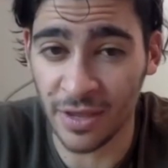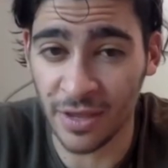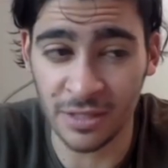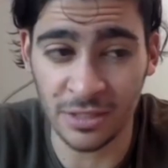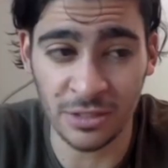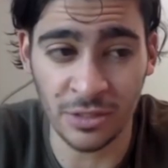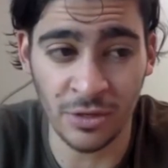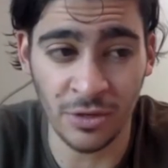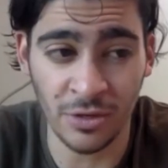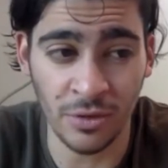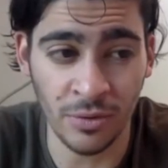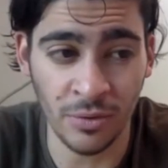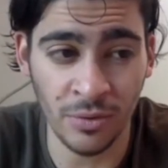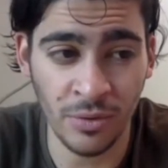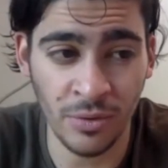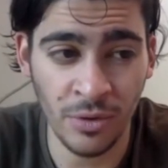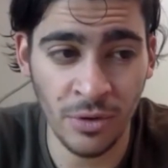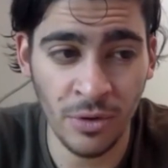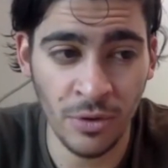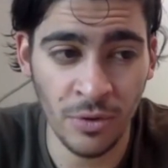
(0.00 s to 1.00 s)
and so
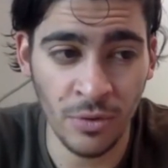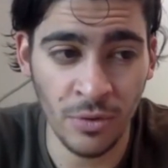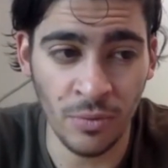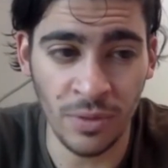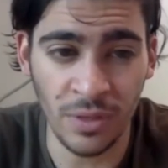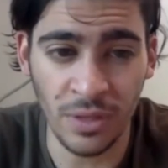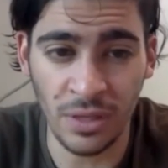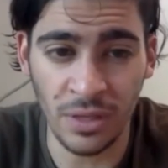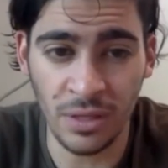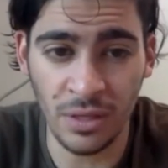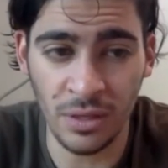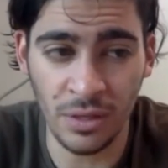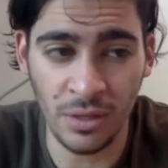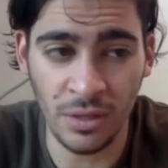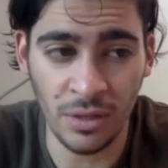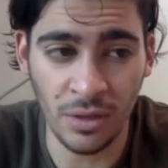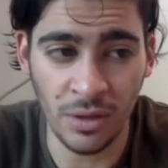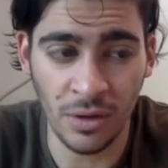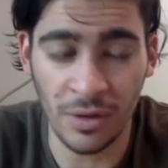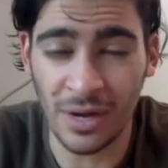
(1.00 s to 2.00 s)

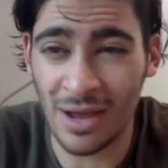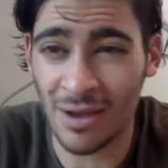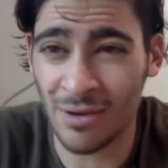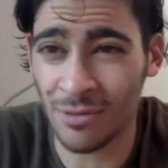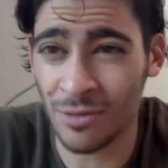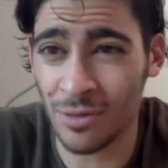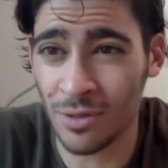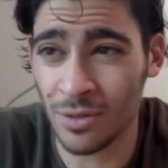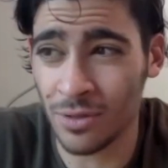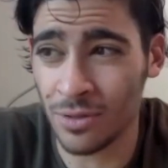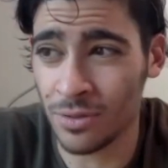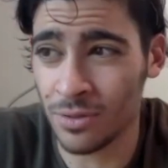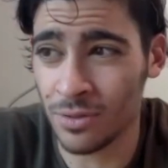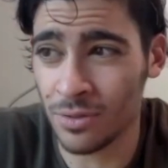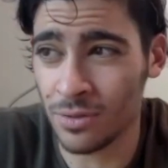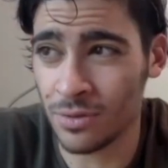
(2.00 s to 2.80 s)
we are now the